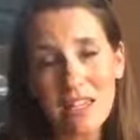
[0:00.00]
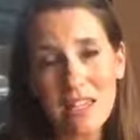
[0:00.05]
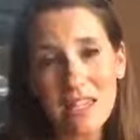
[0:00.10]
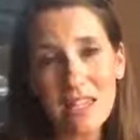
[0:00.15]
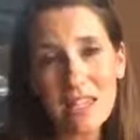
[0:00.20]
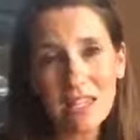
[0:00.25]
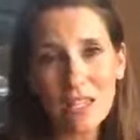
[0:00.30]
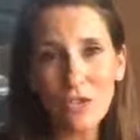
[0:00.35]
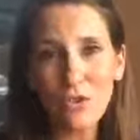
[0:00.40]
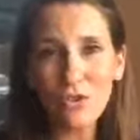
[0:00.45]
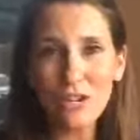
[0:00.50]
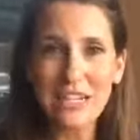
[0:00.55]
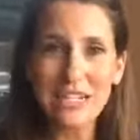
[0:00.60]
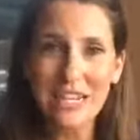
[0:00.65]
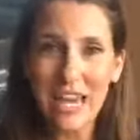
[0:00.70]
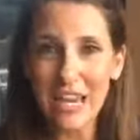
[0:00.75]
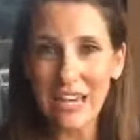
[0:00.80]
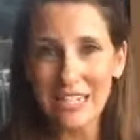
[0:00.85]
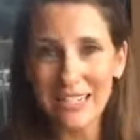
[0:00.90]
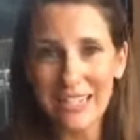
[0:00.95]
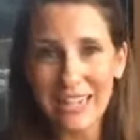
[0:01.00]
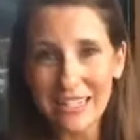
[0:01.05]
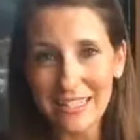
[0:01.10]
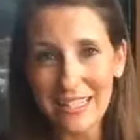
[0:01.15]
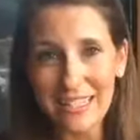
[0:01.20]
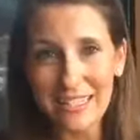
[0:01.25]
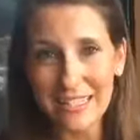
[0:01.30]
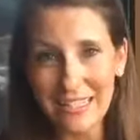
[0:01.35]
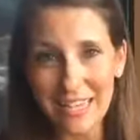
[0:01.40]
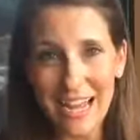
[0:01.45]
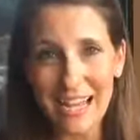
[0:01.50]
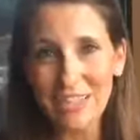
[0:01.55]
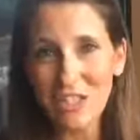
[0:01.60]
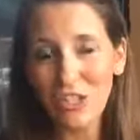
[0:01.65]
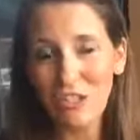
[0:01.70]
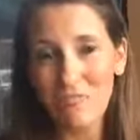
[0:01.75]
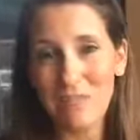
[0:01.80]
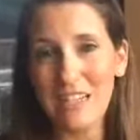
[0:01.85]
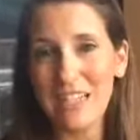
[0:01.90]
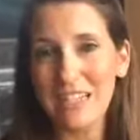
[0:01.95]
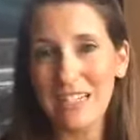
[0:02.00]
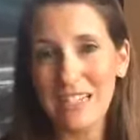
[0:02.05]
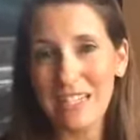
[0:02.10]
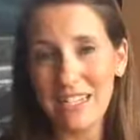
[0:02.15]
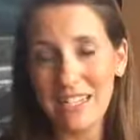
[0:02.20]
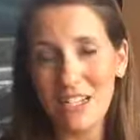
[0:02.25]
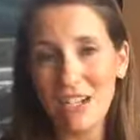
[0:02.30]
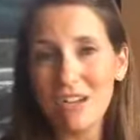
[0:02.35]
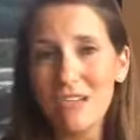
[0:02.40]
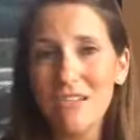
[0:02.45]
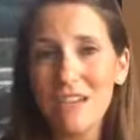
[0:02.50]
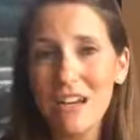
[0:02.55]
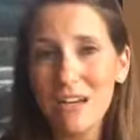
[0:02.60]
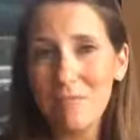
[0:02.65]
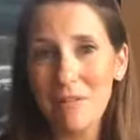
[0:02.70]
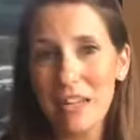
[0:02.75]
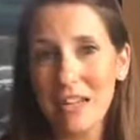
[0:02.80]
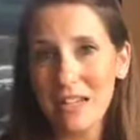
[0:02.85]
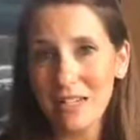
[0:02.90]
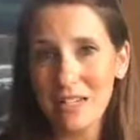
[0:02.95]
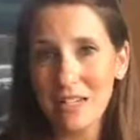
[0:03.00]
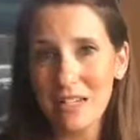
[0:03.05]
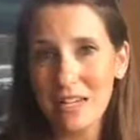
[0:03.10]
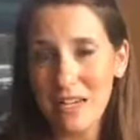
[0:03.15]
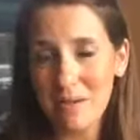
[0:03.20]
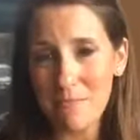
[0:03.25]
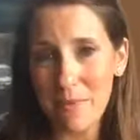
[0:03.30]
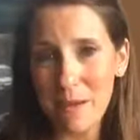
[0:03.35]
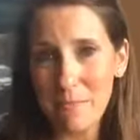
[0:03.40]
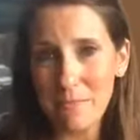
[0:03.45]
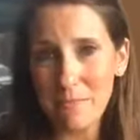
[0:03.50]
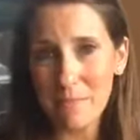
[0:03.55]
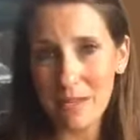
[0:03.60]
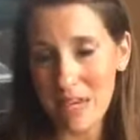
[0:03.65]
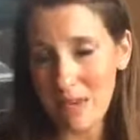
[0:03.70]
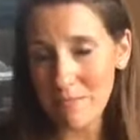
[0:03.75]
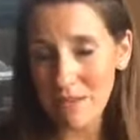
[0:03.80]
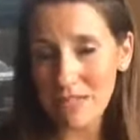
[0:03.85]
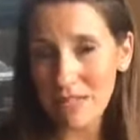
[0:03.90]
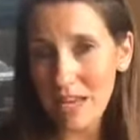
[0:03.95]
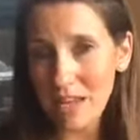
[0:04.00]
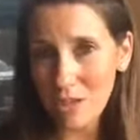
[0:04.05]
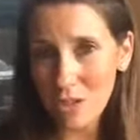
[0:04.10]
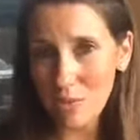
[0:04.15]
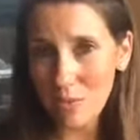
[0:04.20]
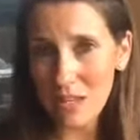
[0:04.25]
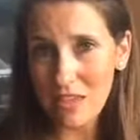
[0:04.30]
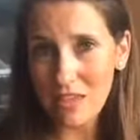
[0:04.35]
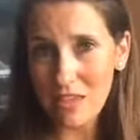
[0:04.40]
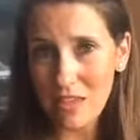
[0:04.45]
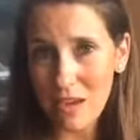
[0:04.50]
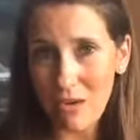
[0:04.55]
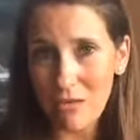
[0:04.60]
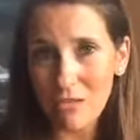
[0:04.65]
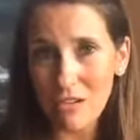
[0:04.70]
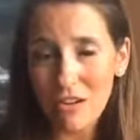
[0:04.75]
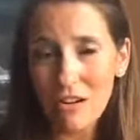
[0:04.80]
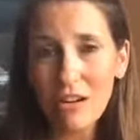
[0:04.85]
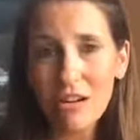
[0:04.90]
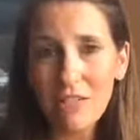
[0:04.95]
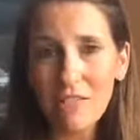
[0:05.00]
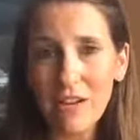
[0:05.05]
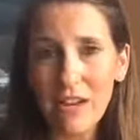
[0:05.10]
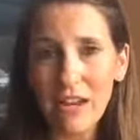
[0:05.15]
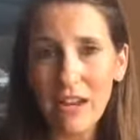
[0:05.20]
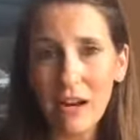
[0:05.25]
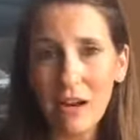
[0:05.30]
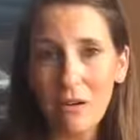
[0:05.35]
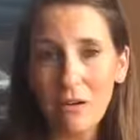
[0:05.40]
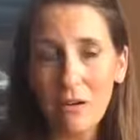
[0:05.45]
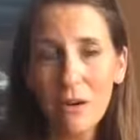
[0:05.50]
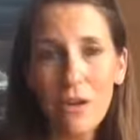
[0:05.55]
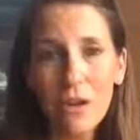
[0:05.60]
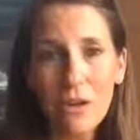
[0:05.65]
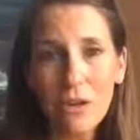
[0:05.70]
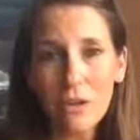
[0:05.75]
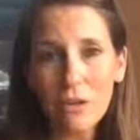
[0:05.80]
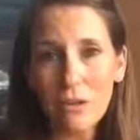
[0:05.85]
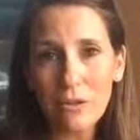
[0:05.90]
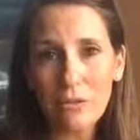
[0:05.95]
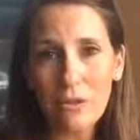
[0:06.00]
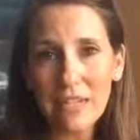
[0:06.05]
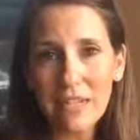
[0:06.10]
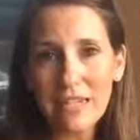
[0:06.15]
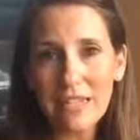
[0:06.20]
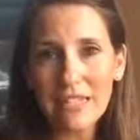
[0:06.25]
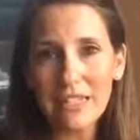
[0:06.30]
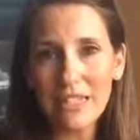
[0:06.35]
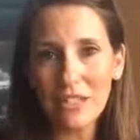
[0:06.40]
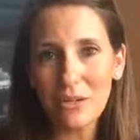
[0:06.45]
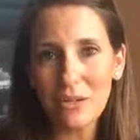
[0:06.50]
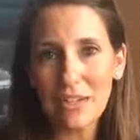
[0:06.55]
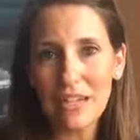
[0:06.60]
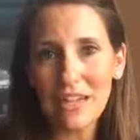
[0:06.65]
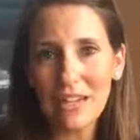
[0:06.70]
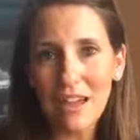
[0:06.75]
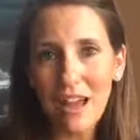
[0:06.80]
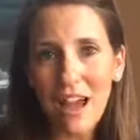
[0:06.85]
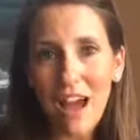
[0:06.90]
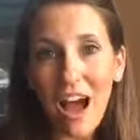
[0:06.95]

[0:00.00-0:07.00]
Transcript: this story's kind of to be continued, and I plan to keep in touch with the owner to find out, what he's doing.